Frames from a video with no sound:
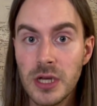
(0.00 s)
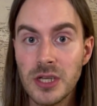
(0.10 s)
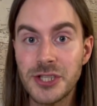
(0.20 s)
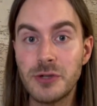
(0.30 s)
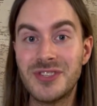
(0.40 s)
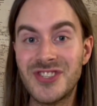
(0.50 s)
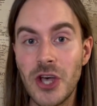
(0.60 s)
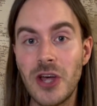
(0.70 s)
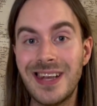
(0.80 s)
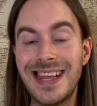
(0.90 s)
so
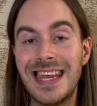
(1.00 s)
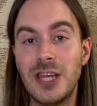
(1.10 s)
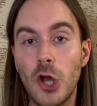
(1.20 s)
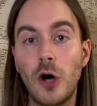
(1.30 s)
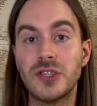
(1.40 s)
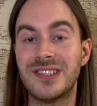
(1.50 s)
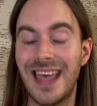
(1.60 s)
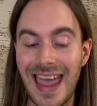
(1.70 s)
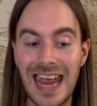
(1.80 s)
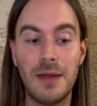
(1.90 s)
certainly not
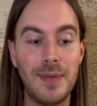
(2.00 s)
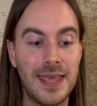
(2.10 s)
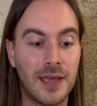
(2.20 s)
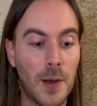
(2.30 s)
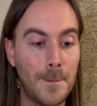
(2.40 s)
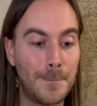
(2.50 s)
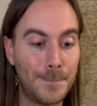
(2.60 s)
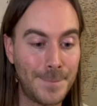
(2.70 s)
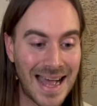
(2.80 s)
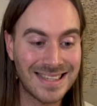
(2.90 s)
enemy
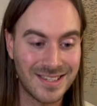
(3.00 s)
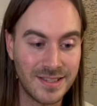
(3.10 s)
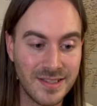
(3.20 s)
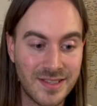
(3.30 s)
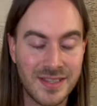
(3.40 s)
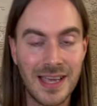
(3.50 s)
combatants.